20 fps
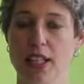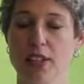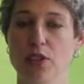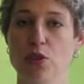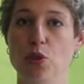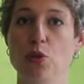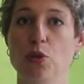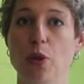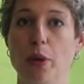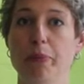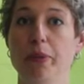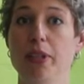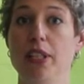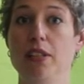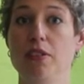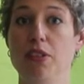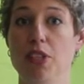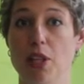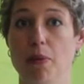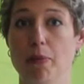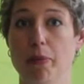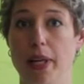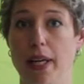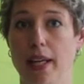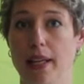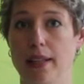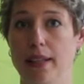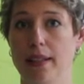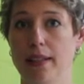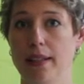to drop the hijab
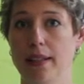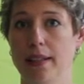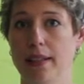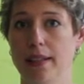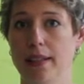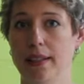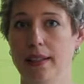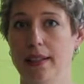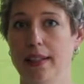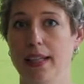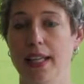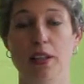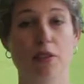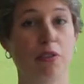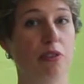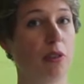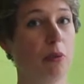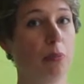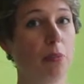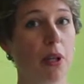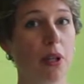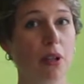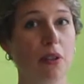ban. And the football